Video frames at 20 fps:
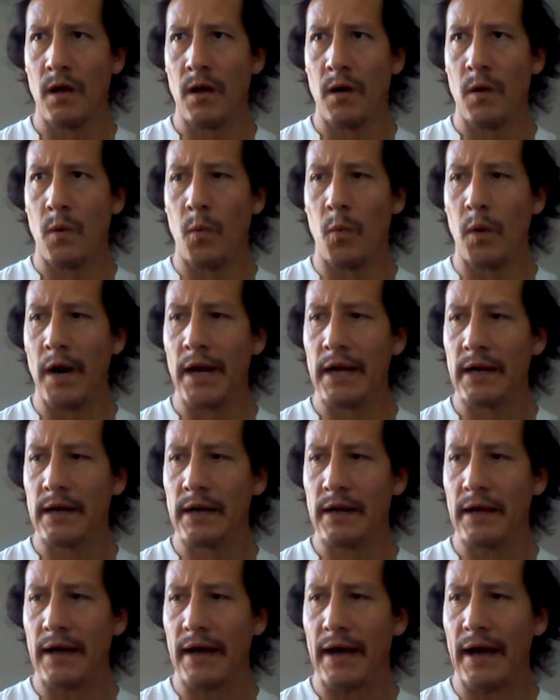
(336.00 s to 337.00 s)

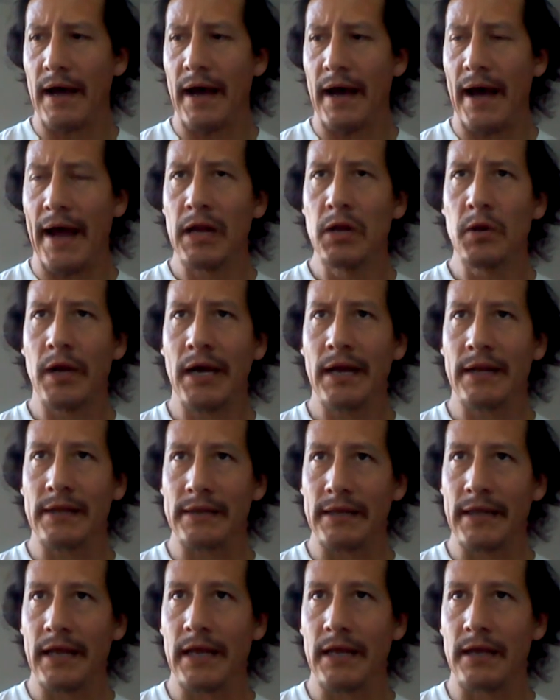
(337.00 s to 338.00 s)
When I look at a
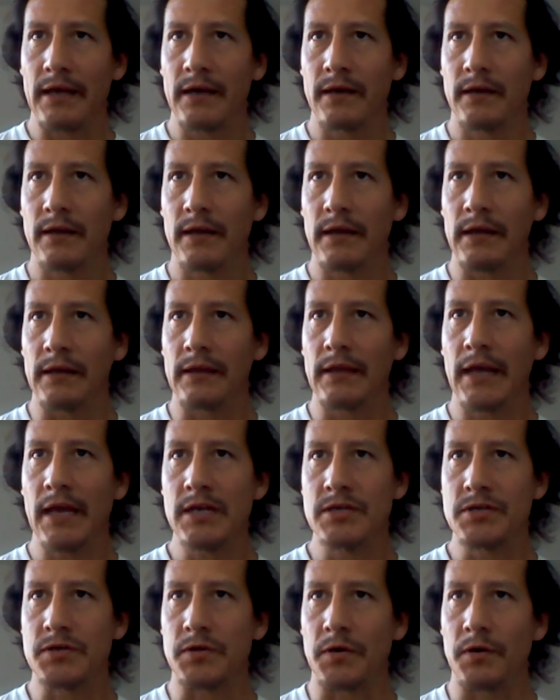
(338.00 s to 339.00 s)
lake in
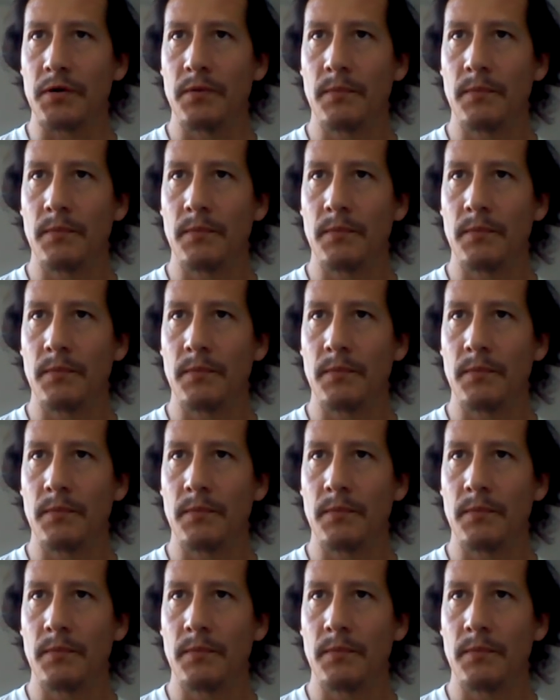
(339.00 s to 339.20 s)
nature,